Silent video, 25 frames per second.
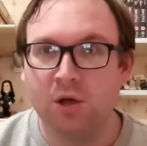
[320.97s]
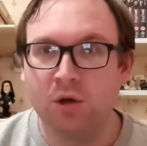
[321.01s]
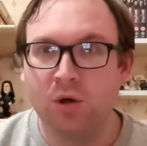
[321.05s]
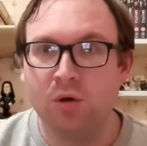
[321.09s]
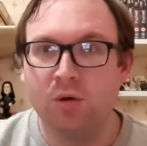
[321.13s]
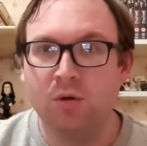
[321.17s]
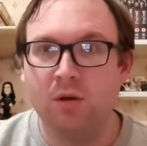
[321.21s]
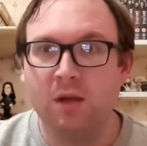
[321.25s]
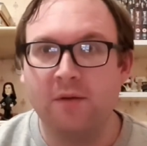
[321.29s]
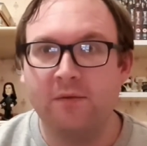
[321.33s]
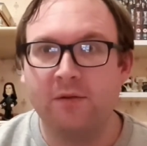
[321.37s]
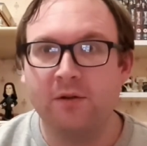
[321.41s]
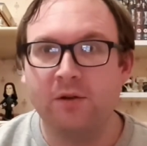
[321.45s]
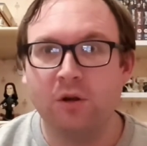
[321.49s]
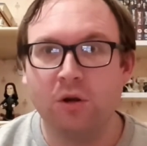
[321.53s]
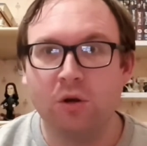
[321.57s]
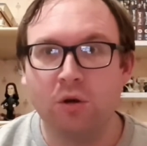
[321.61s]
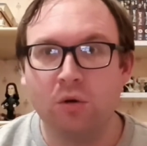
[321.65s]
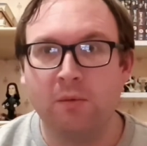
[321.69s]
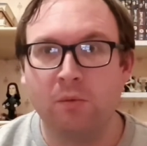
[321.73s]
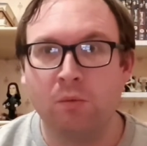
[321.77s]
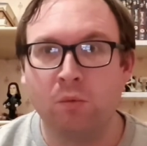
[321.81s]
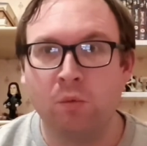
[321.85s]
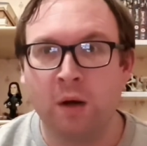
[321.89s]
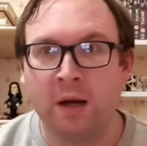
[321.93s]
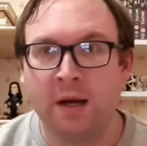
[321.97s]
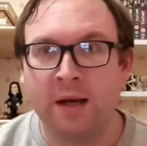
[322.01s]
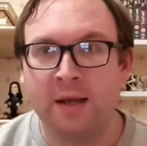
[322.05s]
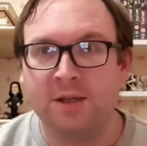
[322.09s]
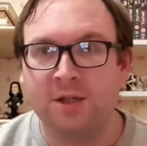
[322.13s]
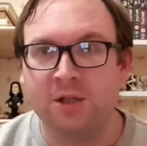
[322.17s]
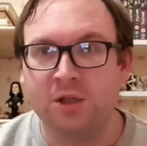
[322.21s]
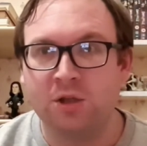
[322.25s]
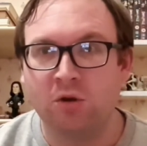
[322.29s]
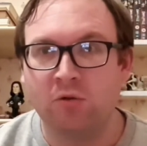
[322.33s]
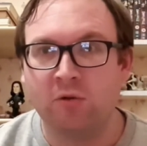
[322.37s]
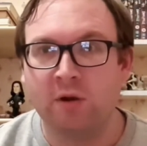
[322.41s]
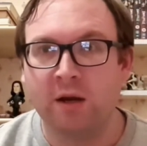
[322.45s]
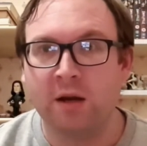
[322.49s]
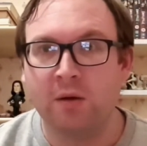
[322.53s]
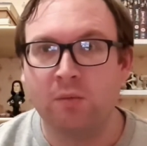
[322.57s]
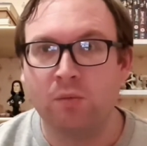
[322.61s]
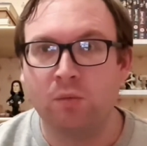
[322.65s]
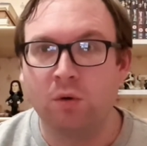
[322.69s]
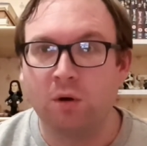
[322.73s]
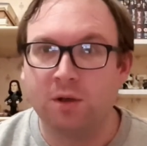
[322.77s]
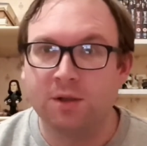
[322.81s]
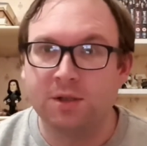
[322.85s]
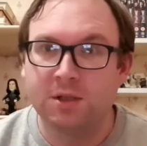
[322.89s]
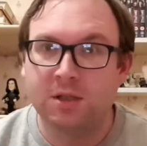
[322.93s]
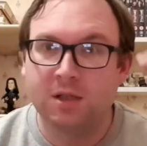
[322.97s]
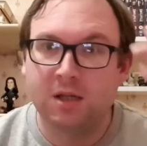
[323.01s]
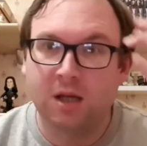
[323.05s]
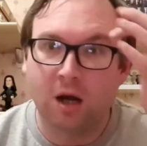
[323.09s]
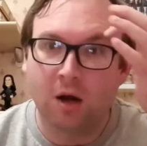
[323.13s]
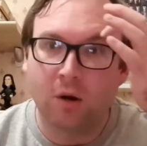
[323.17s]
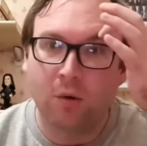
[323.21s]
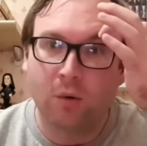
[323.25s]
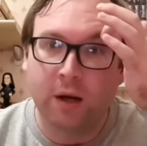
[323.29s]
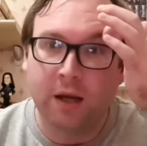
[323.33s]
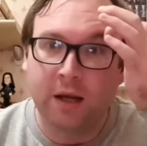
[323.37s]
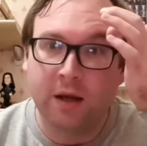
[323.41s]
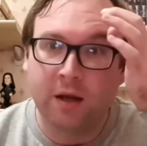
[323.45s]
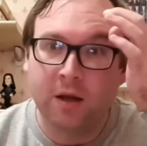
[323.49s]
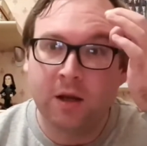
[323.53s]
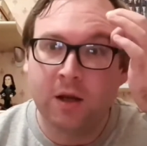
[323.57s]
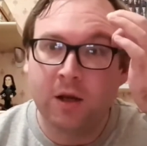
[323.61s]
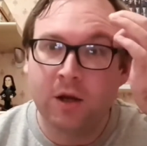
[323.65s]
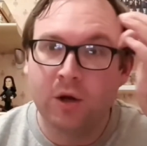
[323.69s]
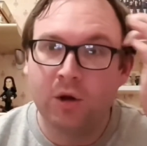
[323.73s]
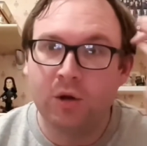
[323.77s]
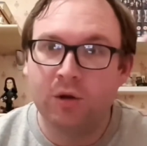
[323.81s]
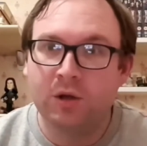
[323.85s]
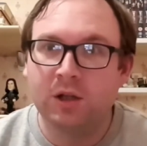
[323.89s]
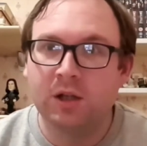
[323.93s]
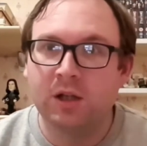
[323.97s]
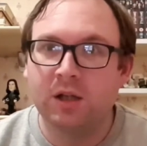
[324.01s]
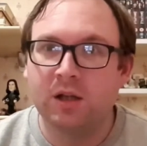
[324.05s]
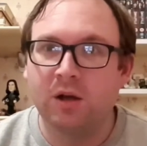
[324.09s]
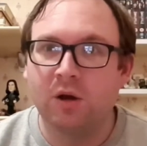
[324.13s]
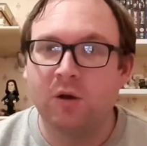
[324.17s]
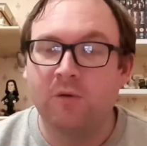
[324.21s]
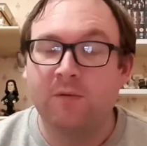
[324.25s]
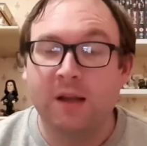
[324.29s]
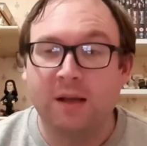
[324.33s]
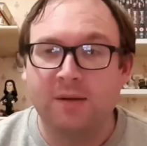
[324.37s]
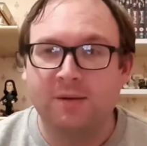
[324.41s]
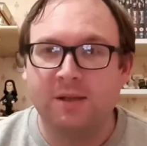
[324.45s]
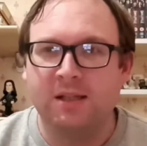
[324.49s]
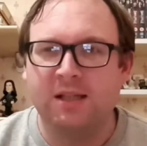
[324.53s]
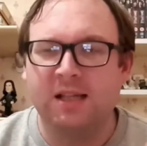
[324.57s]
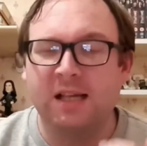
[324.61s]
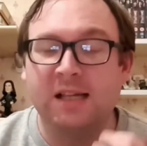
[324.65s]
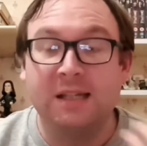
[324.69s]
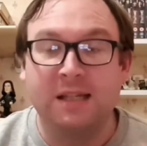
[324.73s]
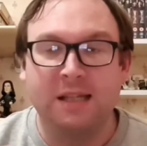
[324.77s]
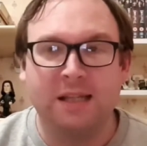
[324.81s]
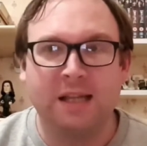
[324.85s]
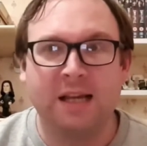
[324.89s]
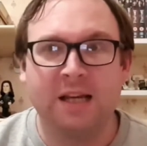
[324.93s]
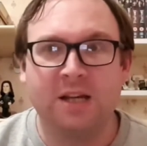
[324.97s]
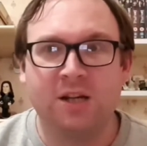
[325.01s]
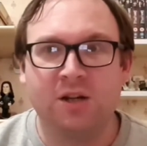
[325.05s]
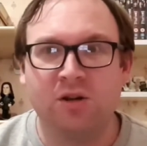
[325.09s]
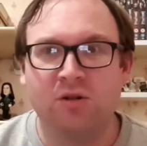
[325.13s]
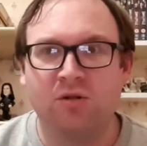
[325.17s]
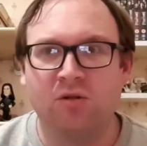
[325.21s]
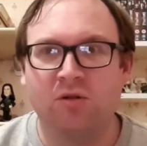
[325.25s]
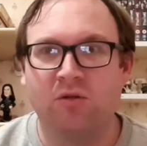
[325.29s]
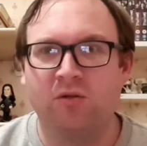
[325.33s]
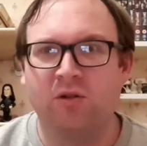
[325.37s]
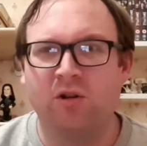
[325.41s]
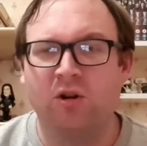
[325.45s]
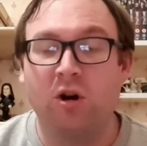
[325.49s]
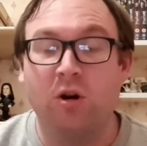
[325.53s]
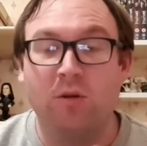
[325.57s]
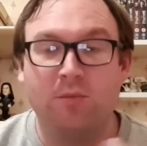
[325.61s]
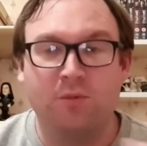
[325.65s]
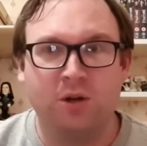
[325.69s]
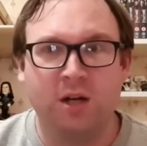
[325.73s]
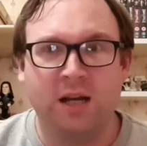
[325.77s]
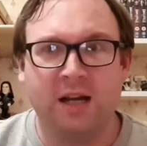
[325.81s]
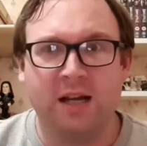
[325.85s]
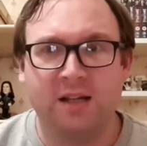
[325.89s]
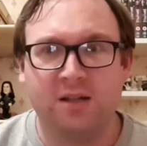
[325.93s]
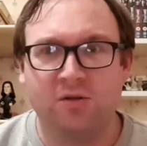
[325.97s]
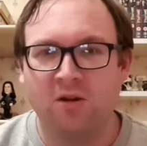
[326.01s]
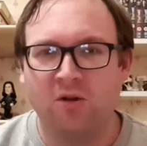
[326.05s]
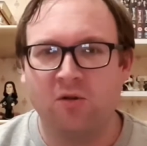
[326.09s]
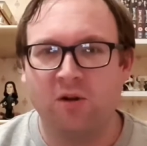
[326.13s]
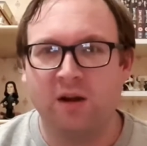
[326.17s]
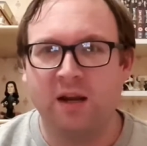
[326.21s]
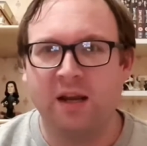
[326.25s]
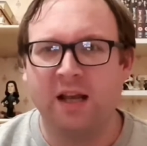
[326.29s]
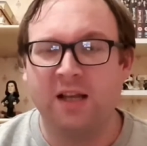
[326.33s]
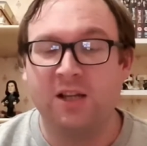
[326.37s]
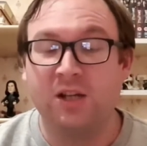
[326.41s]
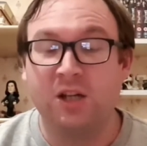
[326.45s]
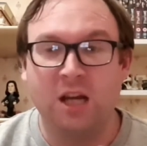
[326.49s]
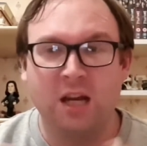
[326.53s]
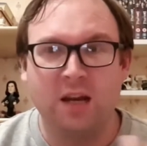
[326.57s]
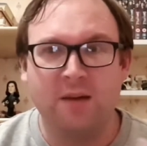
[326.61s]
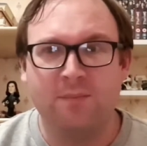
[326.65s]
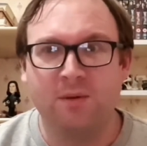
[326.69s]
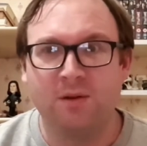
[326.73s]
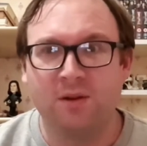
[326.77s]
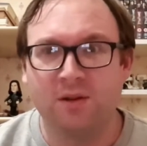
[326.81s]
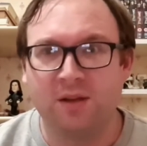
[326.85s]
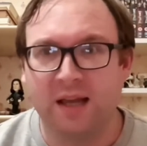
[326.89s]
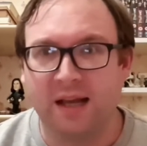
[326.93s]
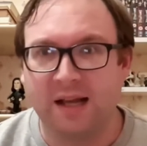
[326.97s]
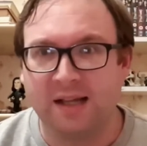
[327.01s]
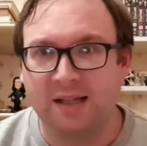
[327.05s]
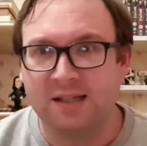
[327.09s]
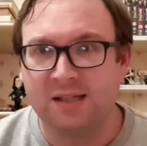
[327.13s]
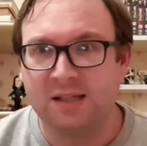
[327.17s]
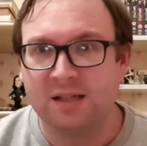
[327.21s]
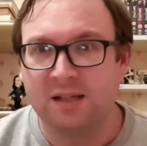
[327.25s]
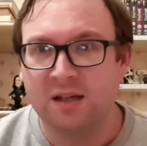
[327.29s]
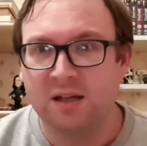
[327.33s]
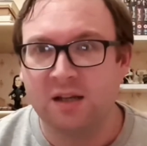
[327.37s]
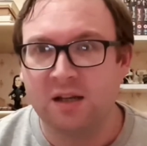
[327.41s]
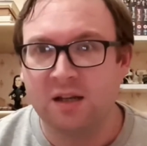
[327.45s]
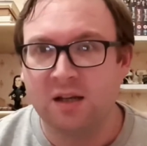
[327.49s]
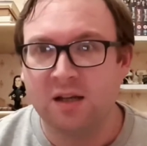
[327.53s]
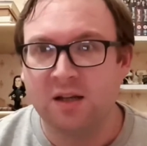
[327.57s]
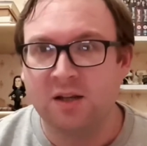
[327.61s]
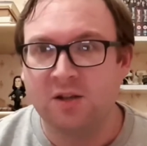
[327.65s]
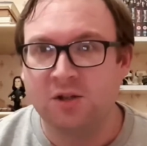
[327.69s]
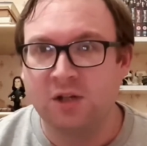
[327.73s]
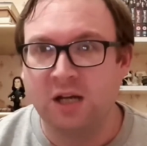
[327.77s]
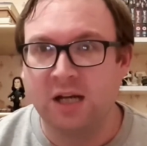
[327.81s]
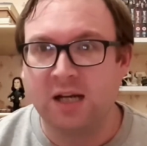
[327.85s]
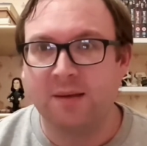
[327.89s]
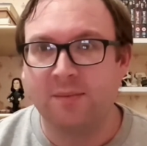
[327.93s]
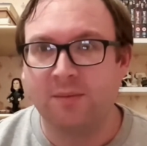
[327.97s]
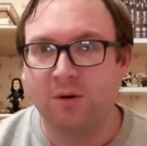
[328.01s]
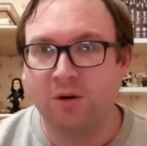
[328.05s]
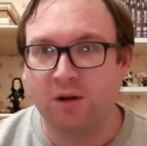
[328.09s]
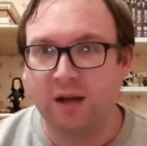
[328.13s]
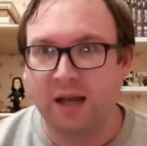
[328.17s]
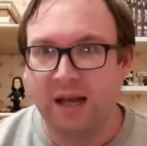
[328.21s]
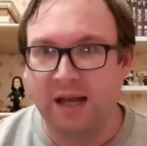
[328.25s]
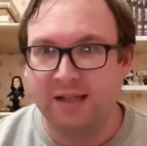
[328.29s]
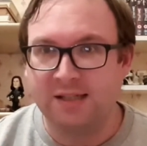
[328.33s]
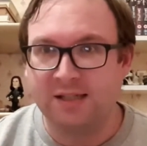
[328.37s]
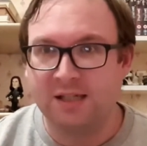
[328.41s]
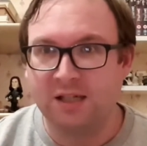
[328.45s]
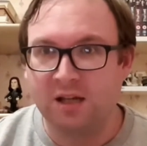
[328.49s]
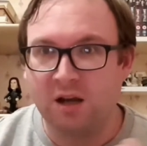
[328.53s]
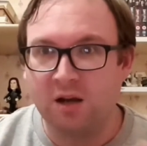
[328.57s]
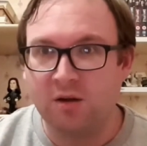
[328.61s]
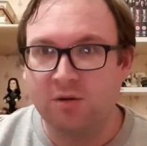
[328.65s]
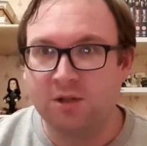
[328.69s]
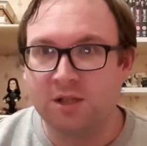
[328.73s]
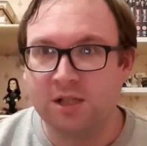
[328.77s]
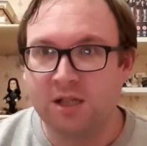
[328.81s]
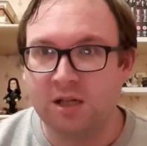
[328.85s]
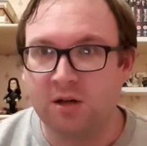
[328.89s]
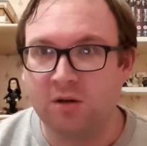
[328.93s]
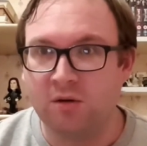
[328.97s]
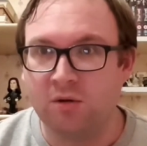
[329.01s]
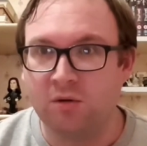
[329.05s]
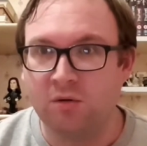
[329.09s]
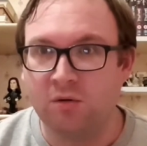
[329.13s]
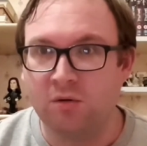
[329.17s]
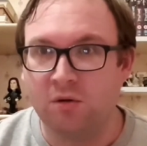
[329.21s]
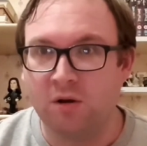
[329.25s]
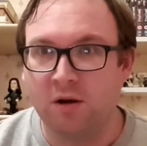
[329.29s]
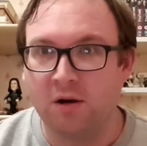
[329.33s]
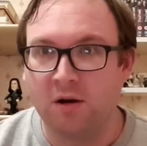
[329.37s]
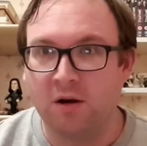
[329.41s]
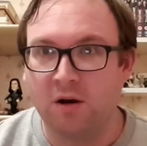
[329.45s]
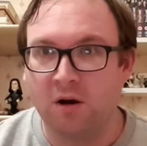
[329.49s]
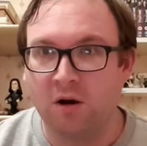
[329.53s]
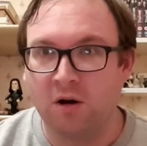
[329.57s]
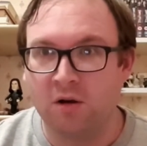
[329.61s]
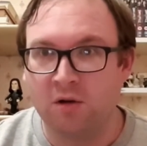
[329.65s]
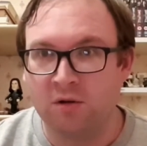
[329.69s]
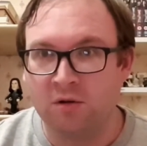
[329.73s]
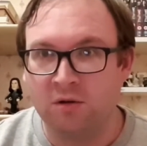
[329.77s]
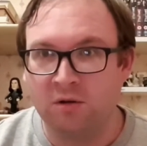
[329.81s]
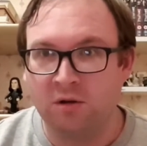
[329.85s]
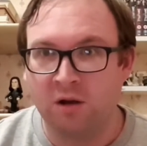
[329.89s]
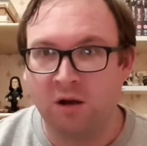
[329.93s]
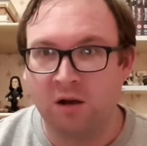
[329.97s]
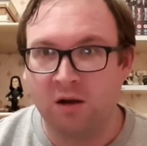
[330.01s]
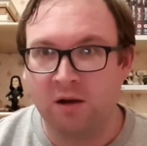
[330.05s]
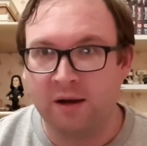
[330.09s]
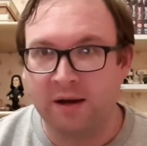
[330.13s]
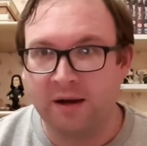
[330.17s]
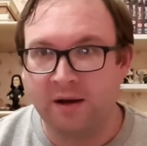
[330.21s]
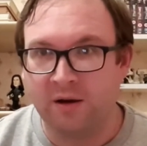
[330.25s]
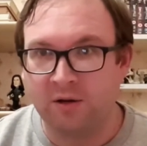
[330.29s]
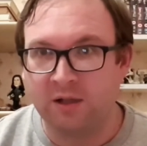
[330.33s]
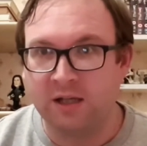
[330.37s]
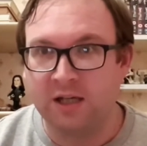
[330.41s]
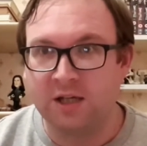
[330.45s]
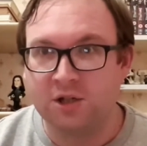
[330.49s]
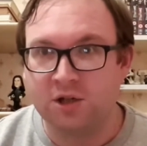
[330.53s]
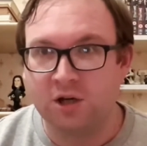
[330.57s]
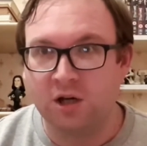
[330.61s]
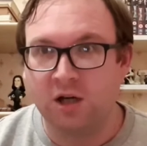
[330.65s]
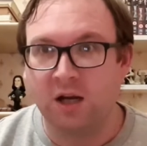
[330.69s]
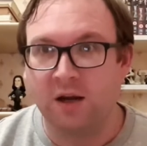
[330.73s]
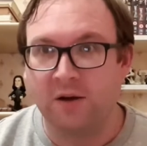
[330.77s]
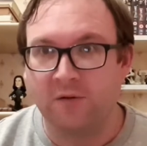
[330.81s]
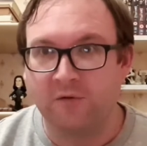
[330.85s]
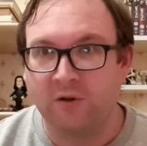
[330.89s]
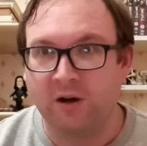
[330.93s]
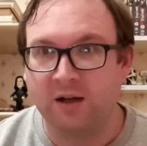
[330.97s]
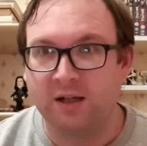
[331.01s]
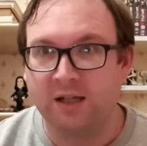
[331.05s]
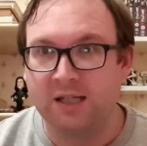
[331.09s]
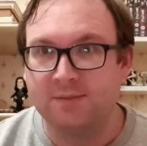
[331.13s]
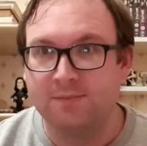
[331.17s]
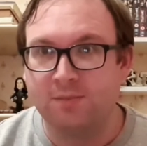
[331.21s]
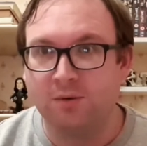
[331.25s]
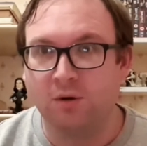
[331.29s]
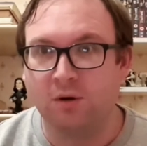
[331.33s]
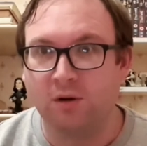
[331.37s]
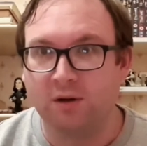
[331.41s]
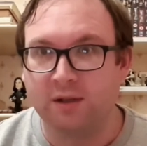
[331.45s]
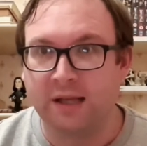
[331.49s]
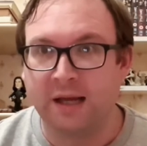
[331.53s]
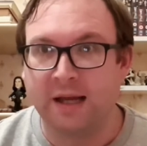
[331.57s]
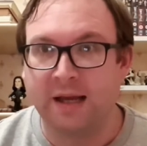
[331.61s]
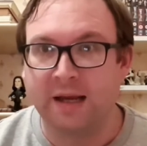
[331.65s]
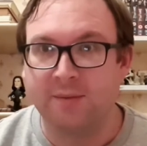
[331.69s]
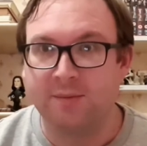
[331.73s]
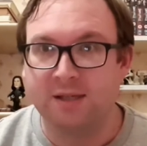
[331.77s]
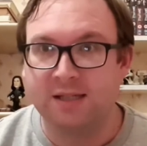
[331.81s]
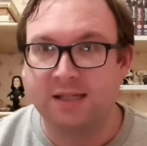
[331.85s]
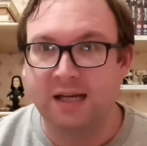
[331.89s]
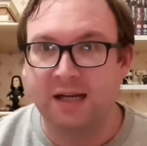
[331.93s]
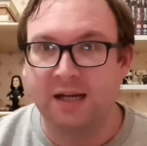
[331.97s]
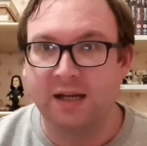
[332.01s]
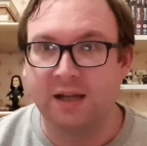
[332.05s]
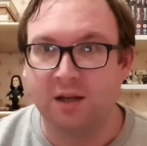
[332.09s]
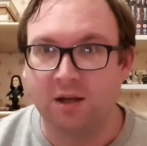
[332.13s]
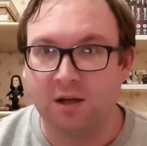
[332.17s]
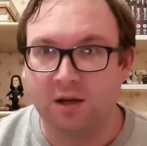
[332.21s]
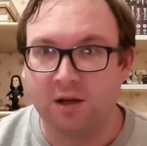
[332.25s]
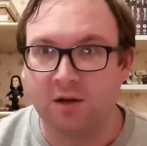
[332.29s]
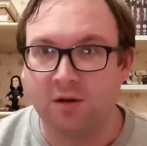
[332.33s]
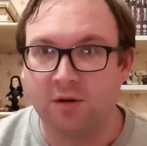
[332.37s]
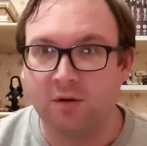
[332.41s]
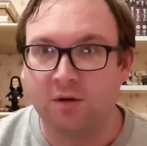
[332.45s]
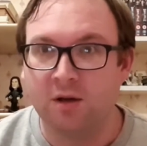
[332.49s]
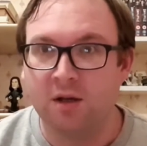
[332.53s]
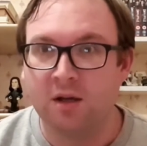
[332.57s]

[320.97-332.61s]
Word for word: You never knew where the story was going. You didn't know if there was a destination or an object or an achievement that Jakabok had to go to on on his journey throughout this book that he was telling you.